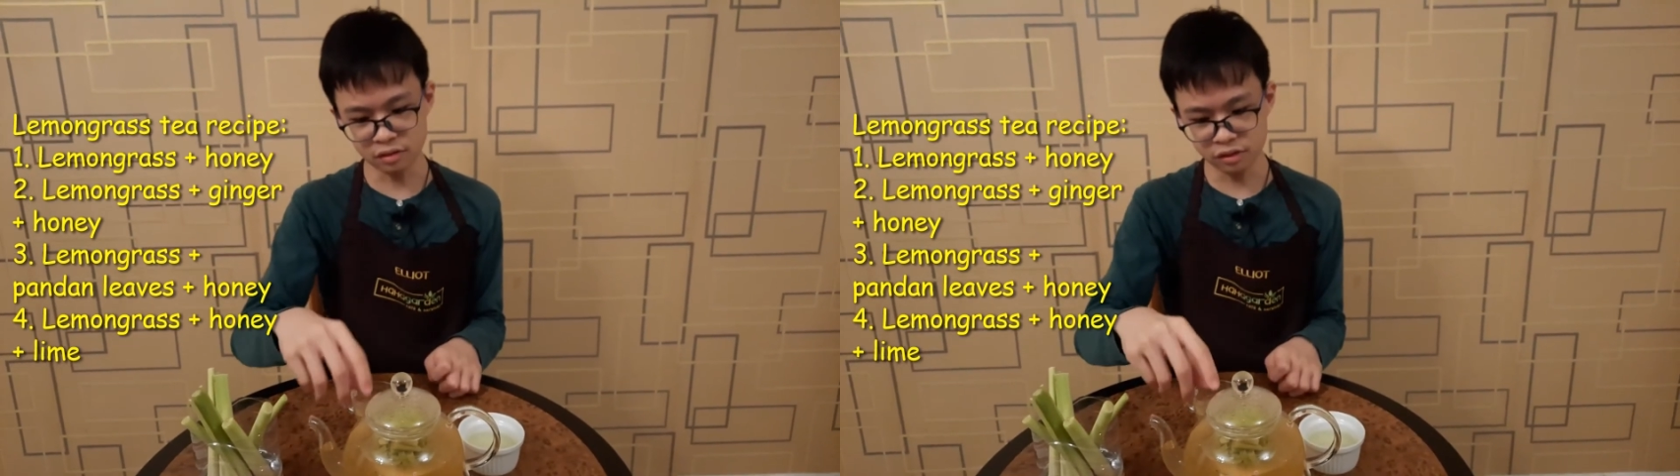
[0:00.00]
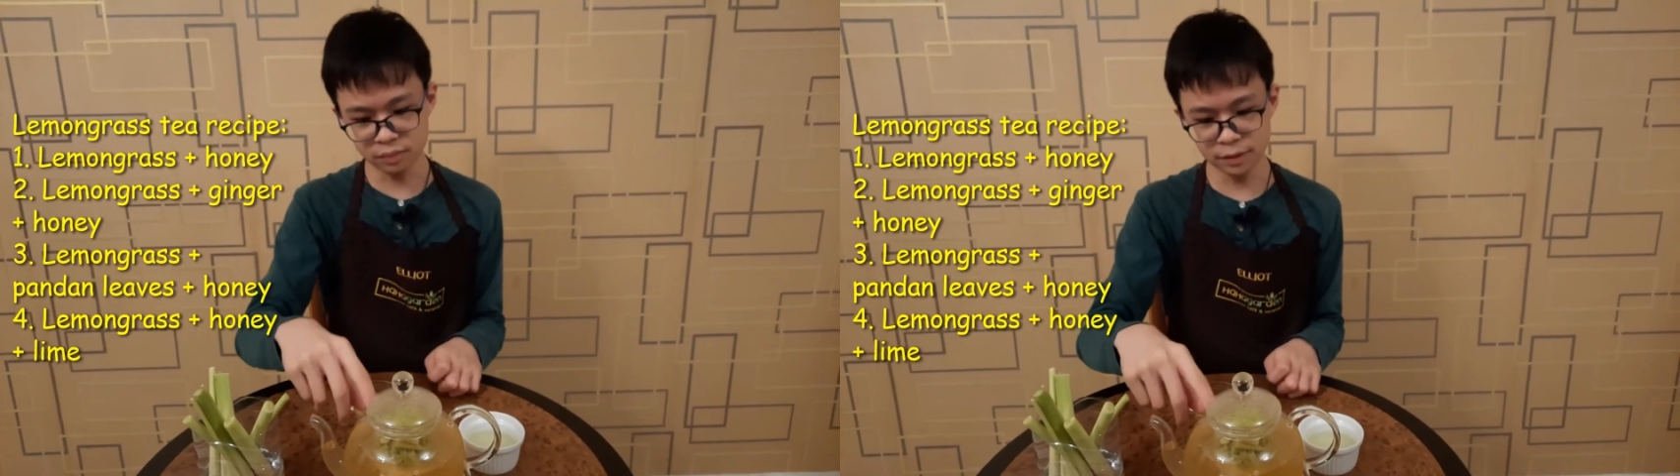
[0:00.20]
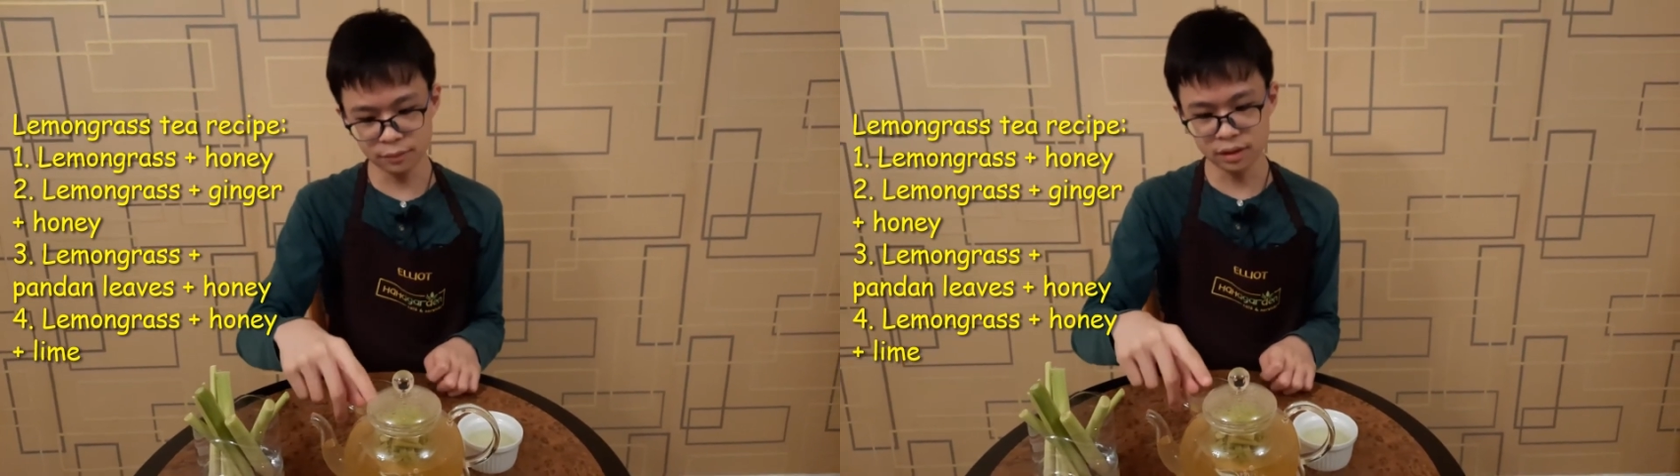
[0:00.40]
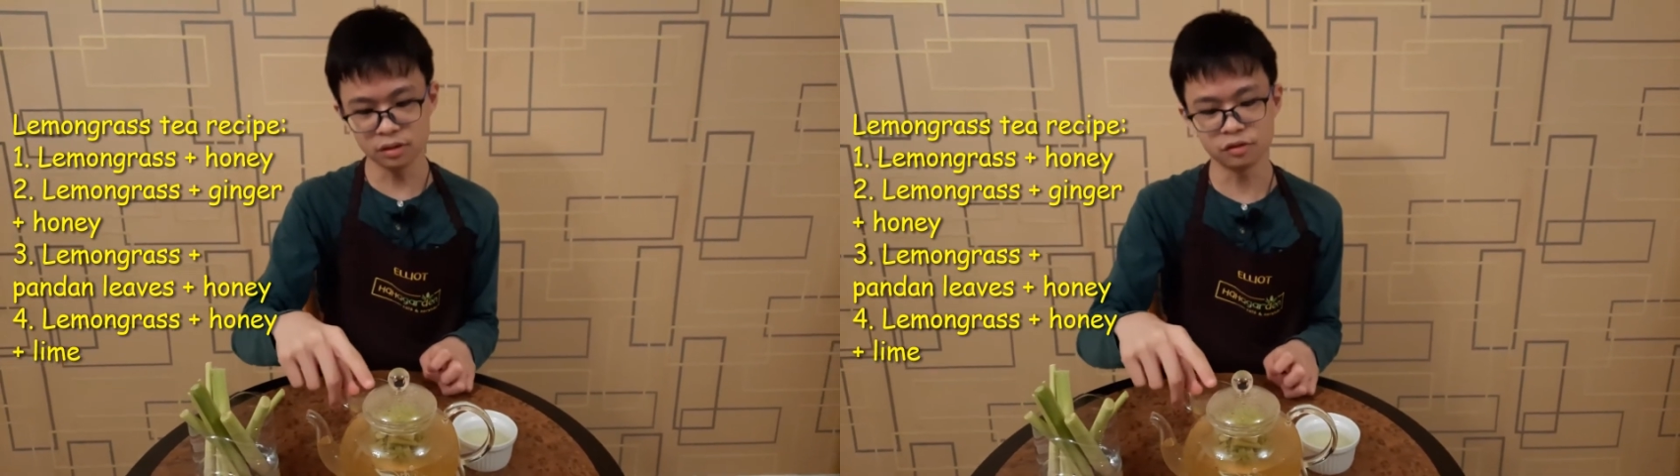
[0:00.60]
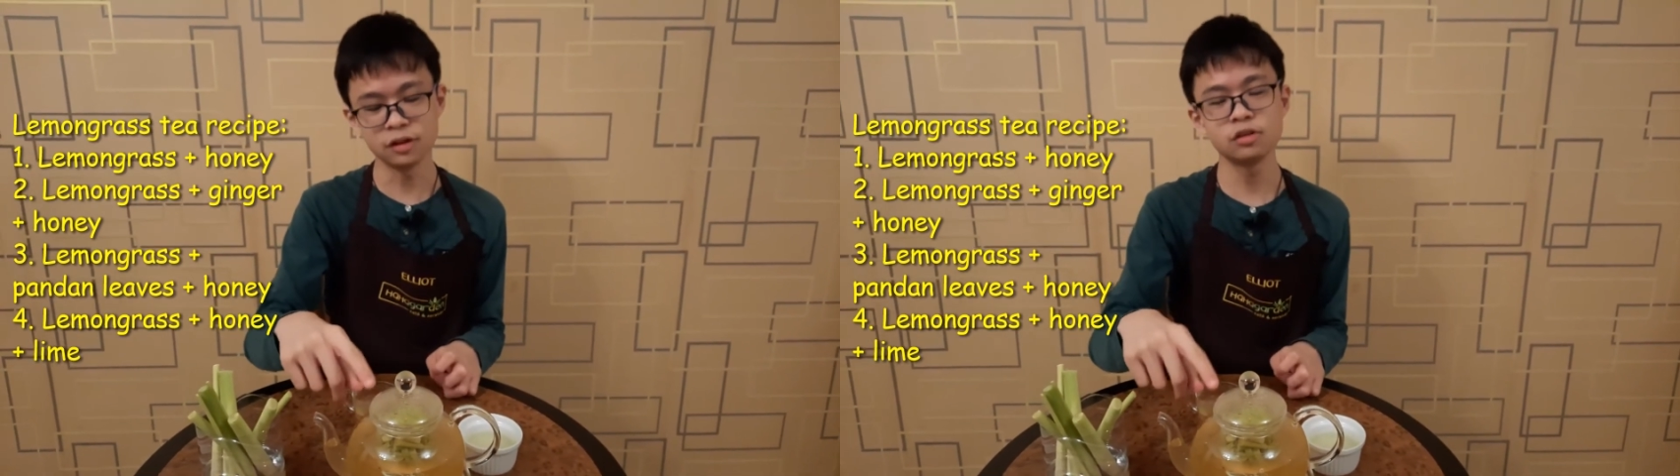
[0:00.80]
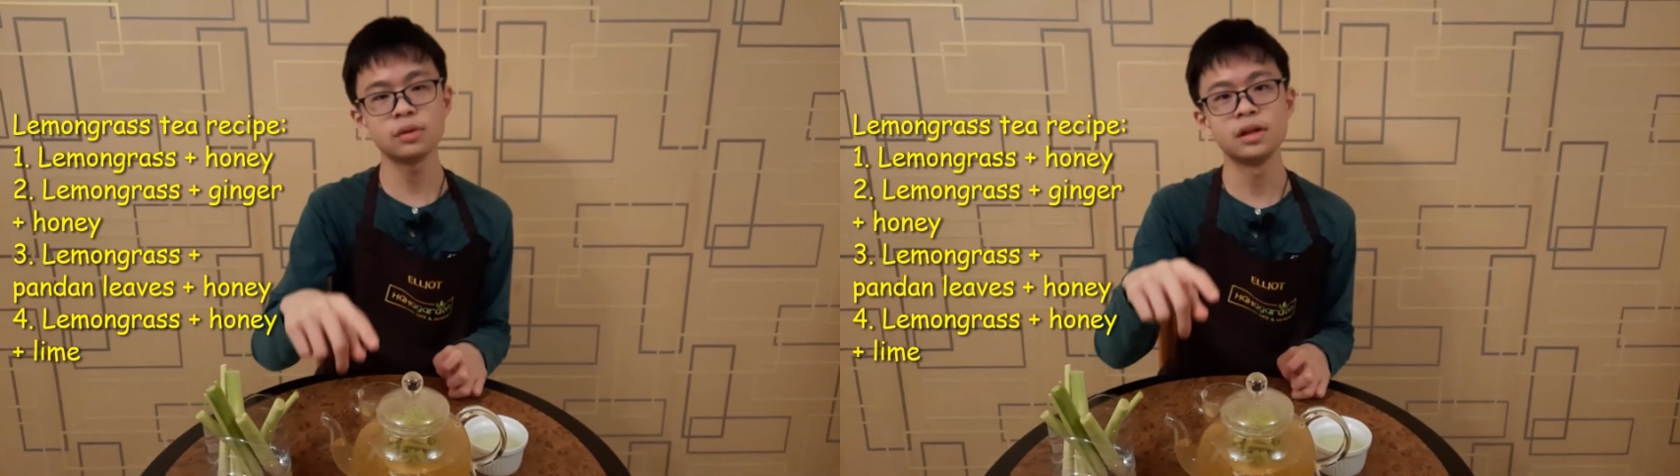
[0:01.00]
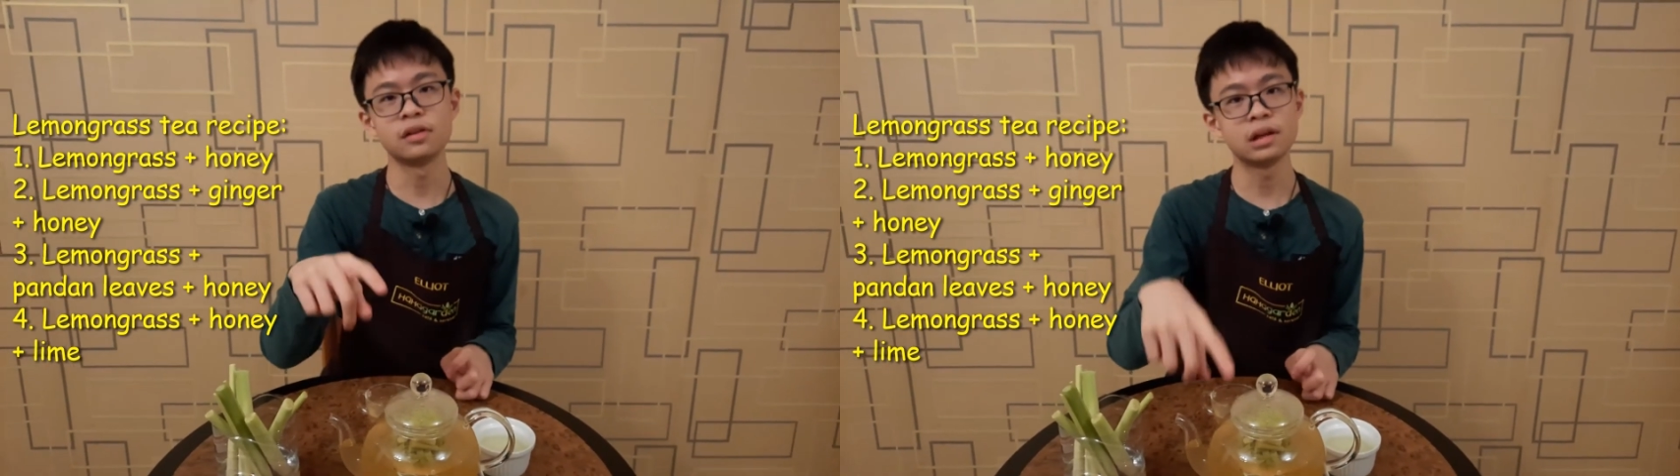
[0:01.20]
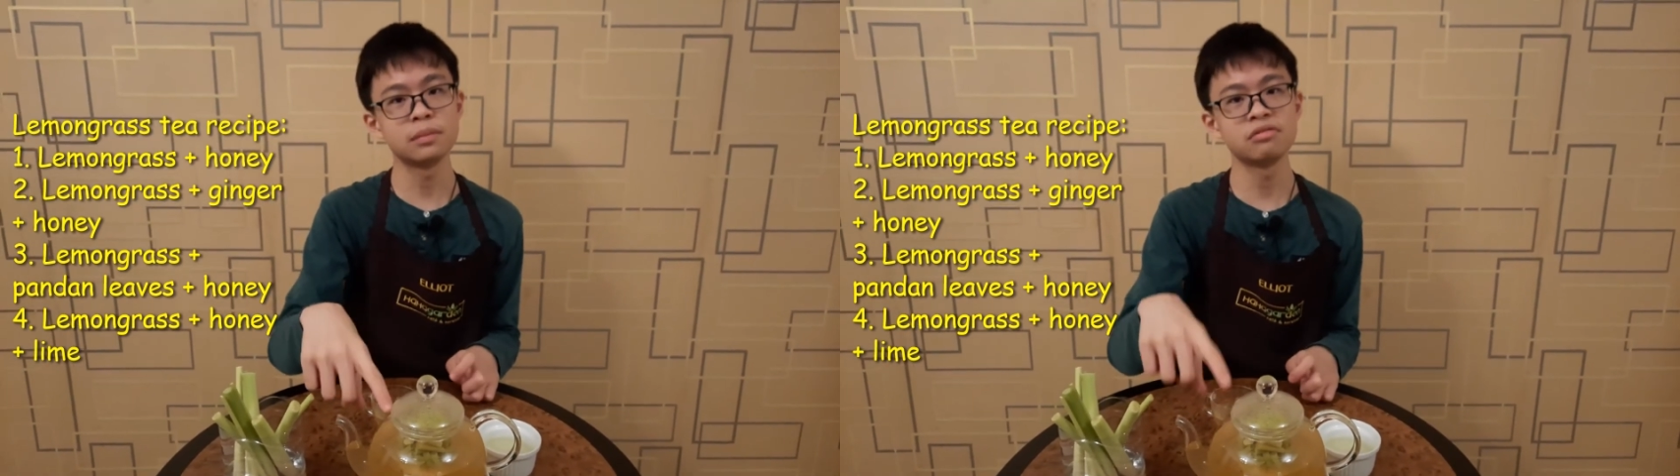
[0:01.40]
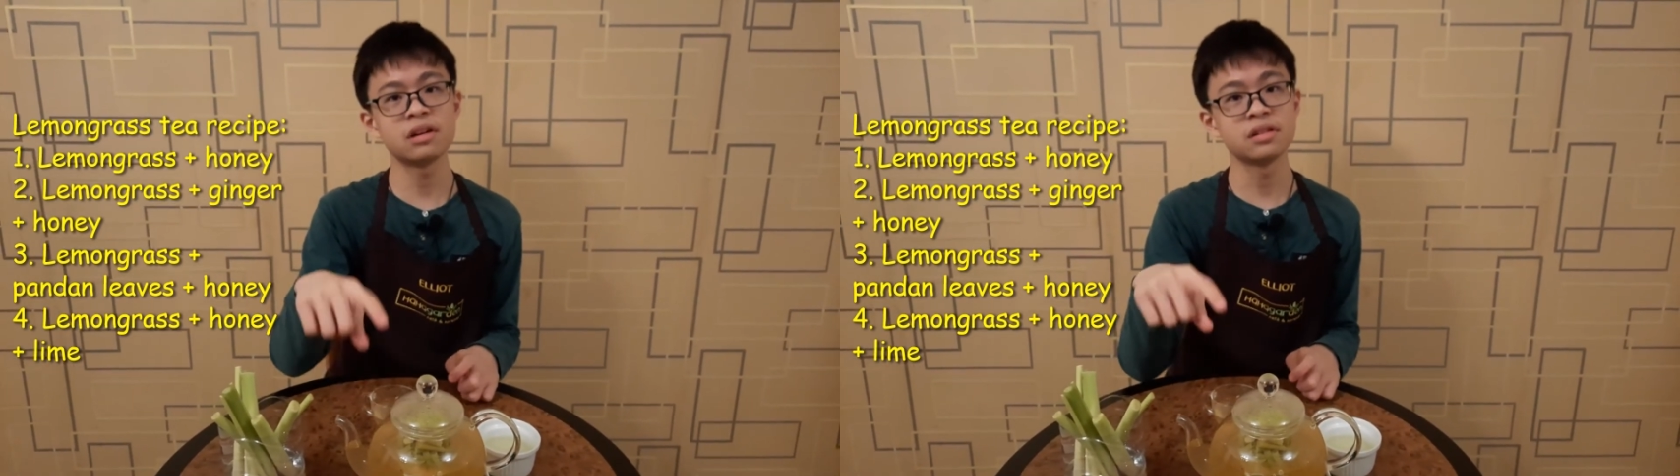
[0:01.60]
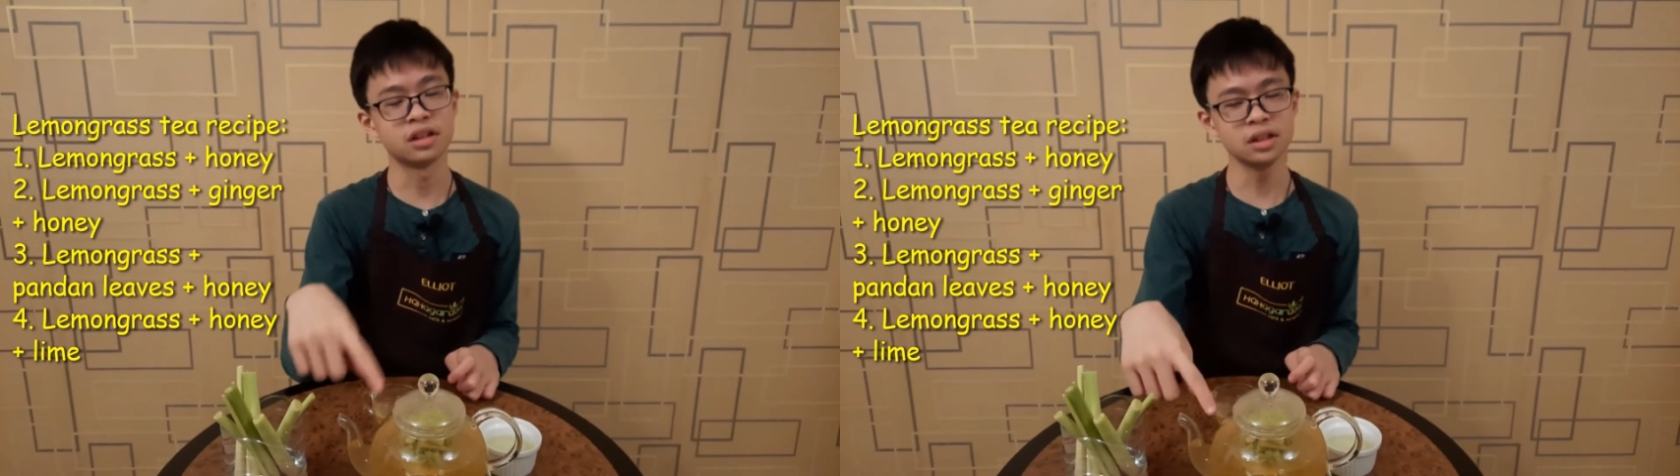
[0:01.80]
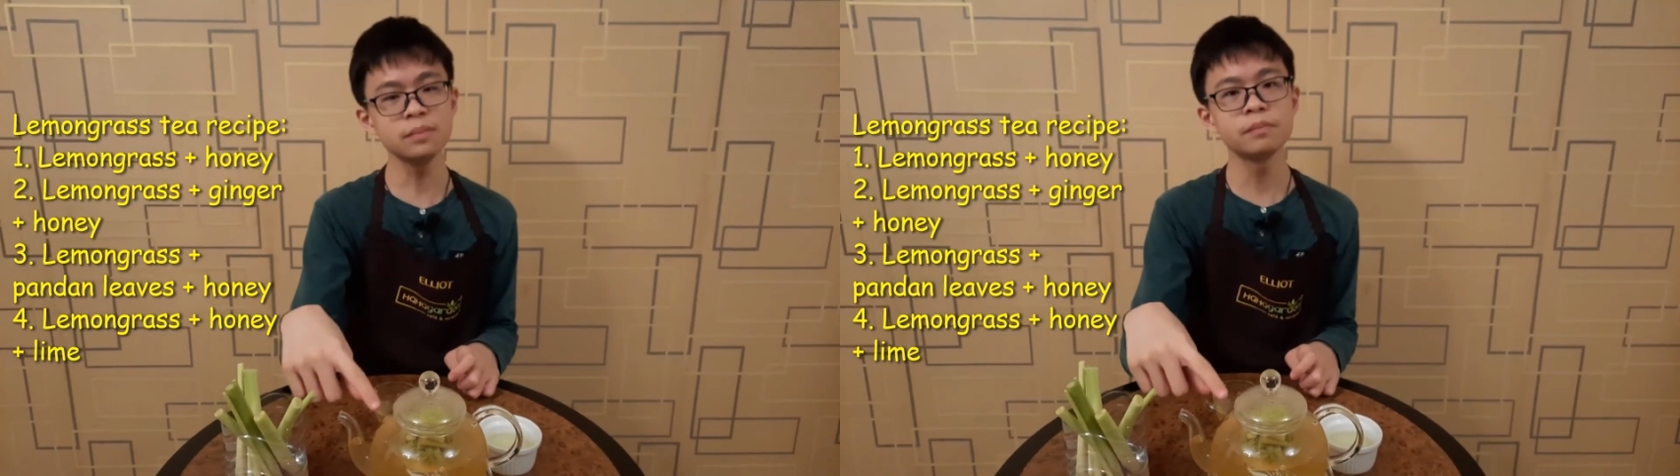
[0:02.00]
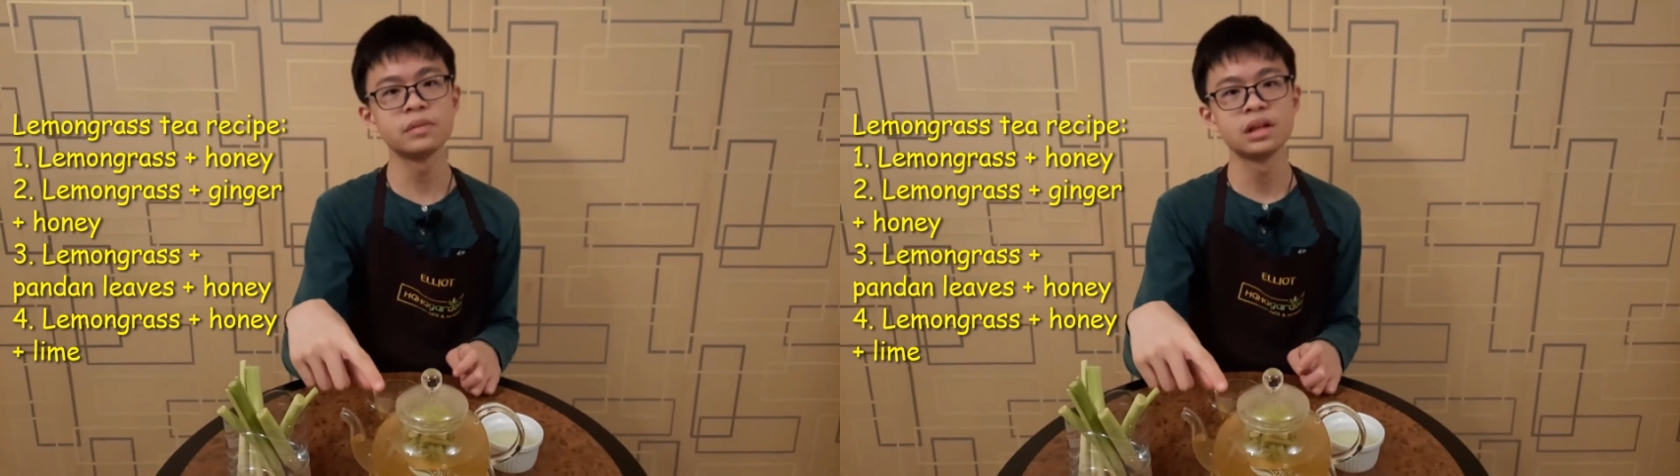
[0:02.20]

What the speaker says: the recipe we use for this one is lemongrass and honey,